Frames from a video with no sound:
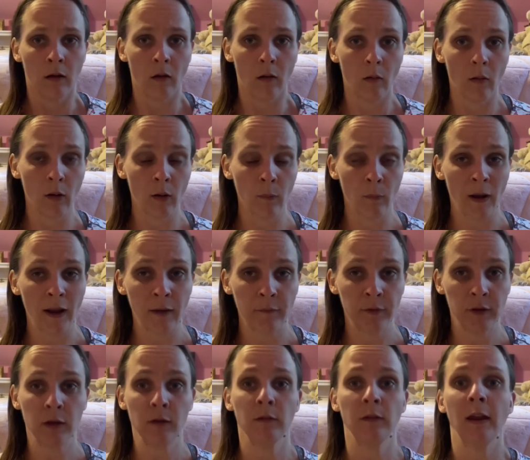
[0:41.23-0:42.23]
or whatever
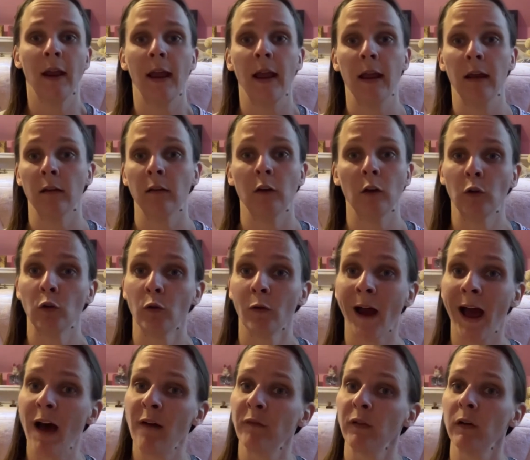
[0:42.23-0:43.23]
you take to
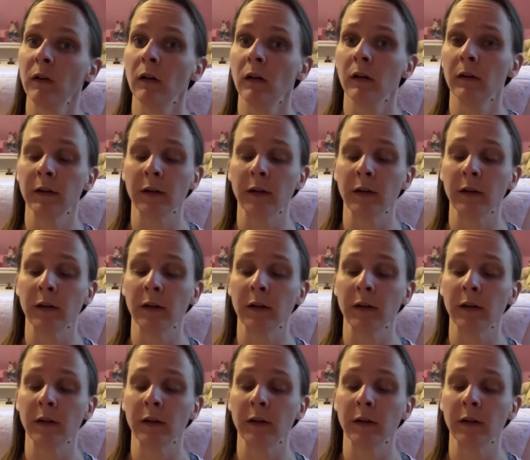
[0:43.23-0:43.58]
travel,